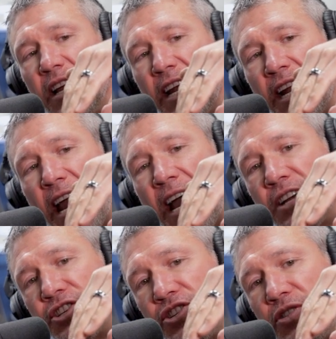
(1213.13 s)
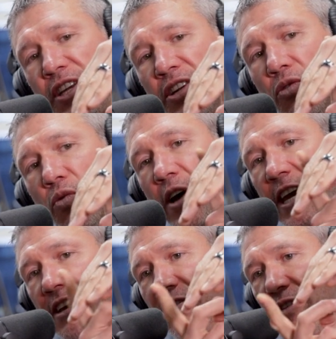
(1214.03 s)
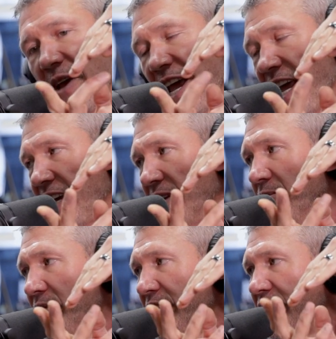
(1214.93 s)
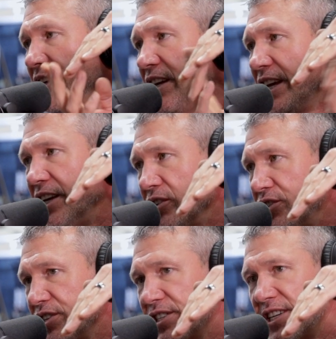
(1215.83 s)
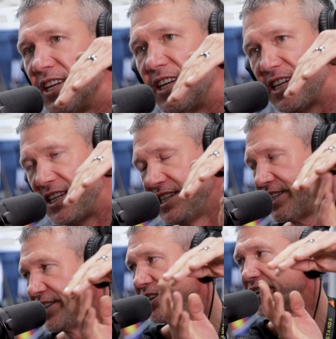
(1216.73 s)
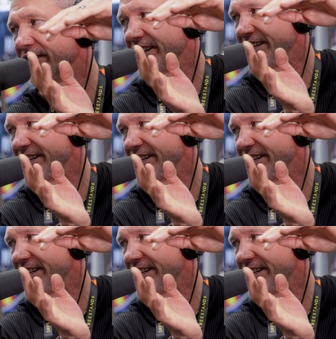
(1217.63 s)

And as you get away from A and B, it'll just get easier and